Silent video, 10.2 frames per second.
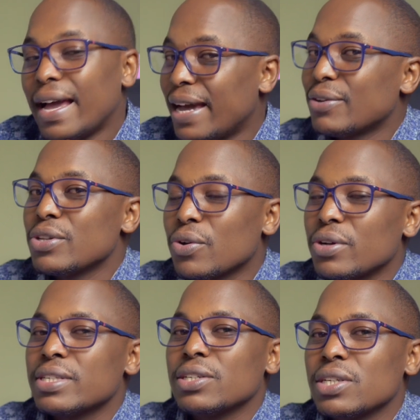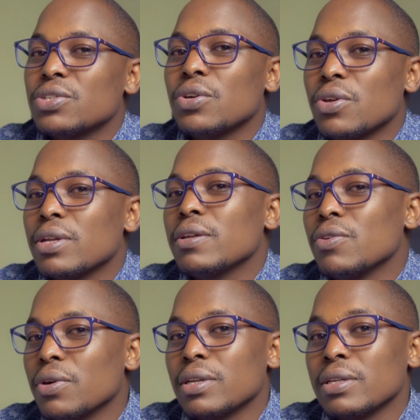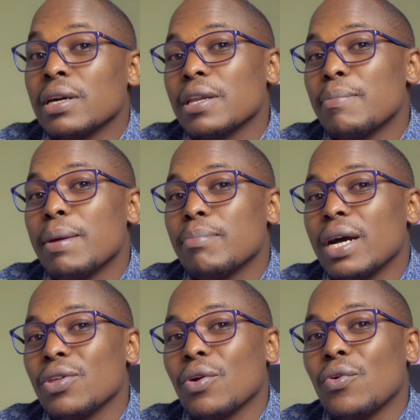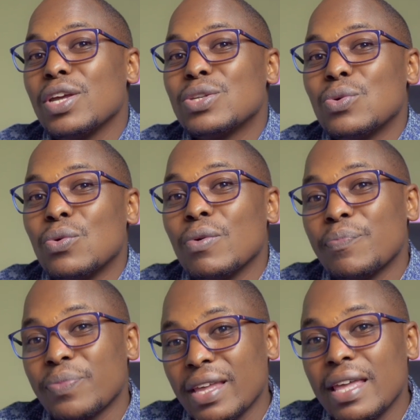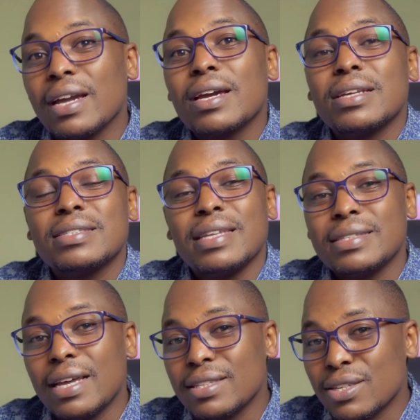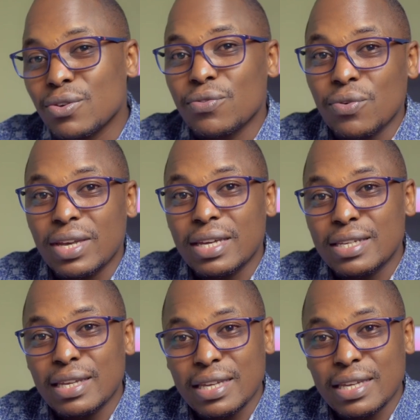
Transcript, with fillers: And when you concentrate your urine, remember, you're going to increase the chances of you getting